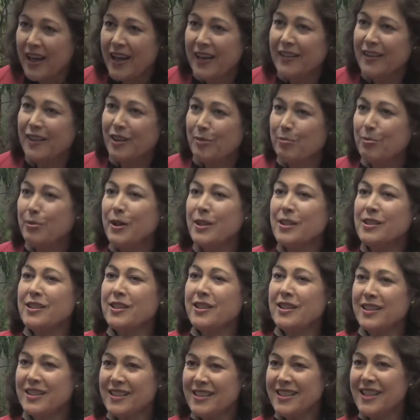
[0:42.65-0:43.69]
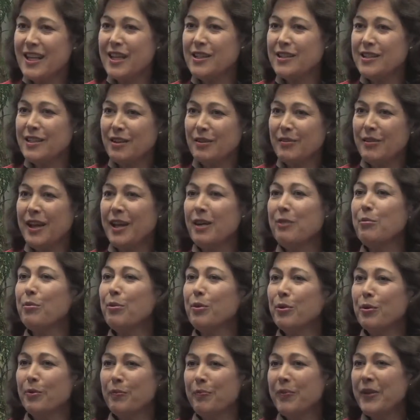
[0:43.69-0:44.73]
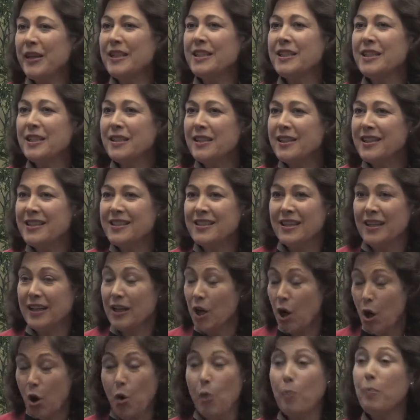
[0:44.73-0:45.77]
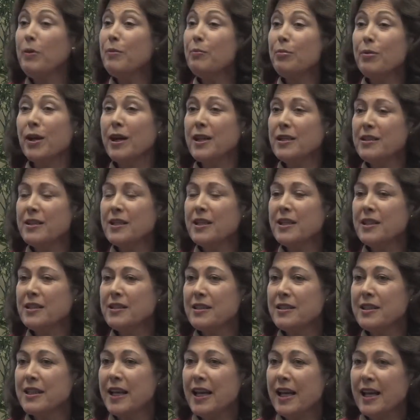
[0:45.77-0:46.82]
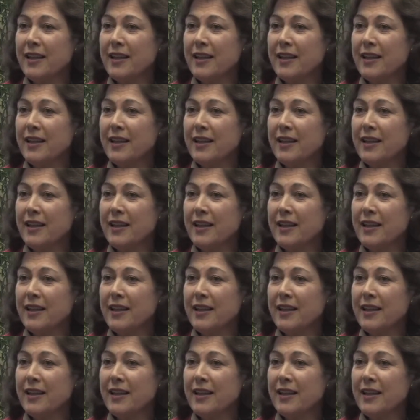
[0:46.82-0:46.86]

that the president says that they did this in an open process,